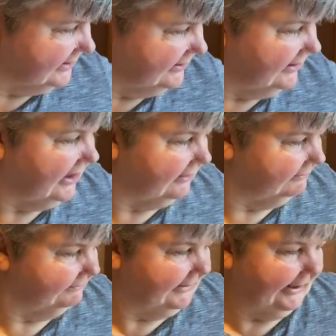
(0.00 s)
and then,
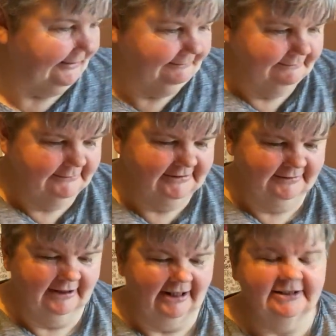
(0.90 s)
yeah,
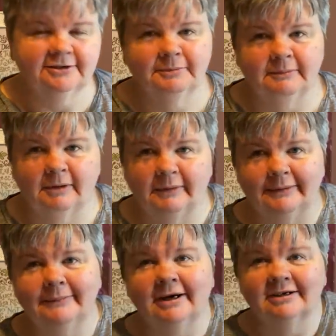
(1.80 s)
ended up in my
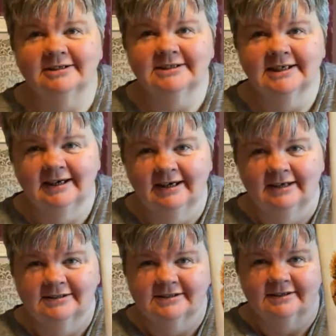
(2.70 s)
whip box.
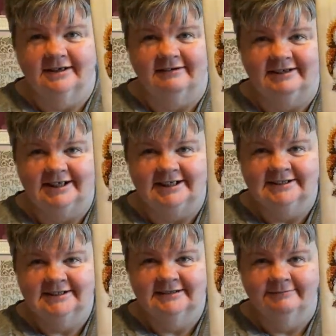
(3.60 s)
So there it
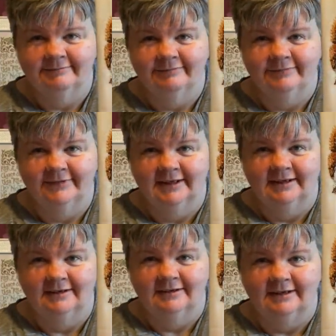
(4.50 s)
is.
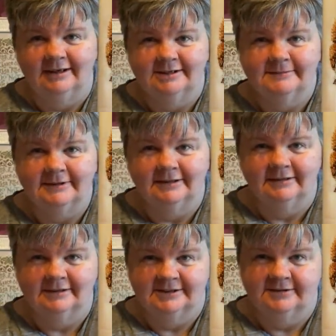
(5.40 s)
There's
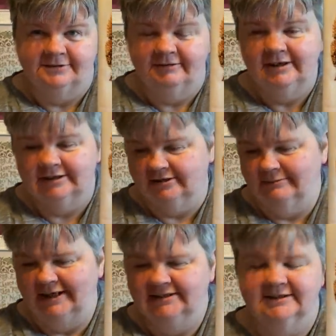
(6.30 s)
the Three Little
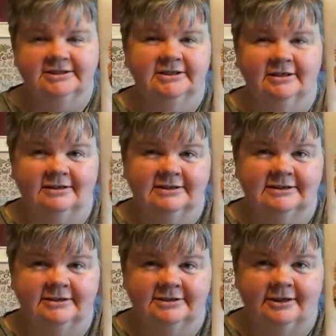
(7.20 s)
Maids, as
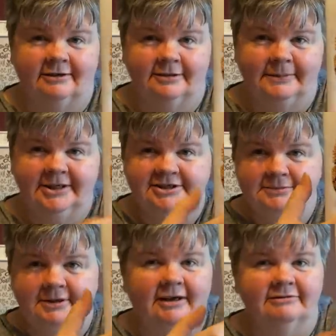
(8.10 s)
you saw in the picture,
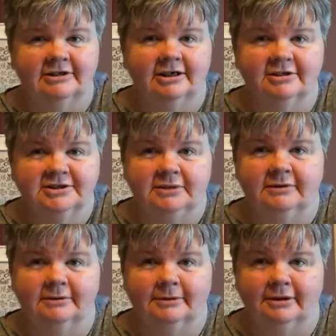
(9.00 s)
but I've only got two
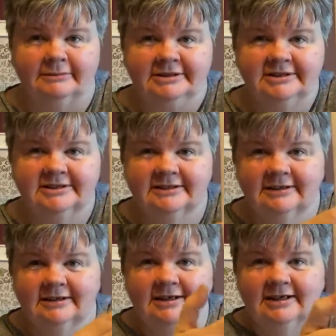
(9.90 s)
at the moment.
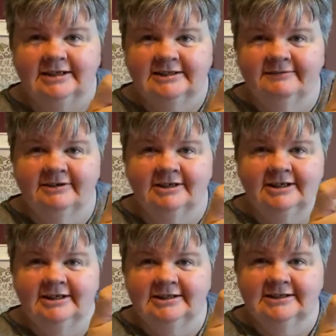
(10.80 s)
I need to fill
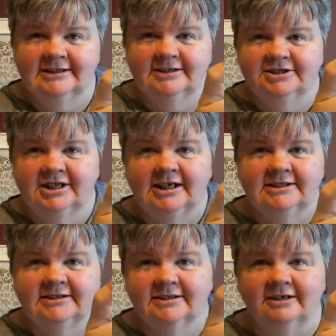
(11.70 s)
in his
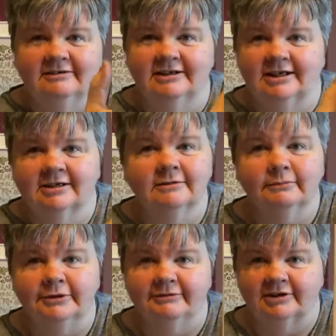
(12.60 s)
chest though, and then I can
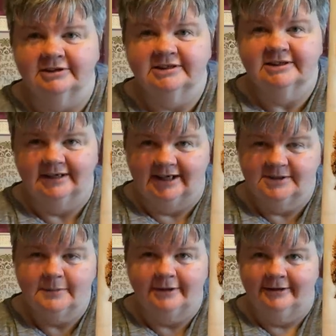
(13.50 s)
move on to the
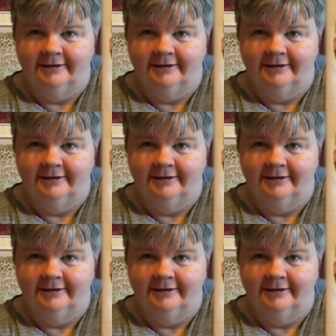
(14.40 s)
next one.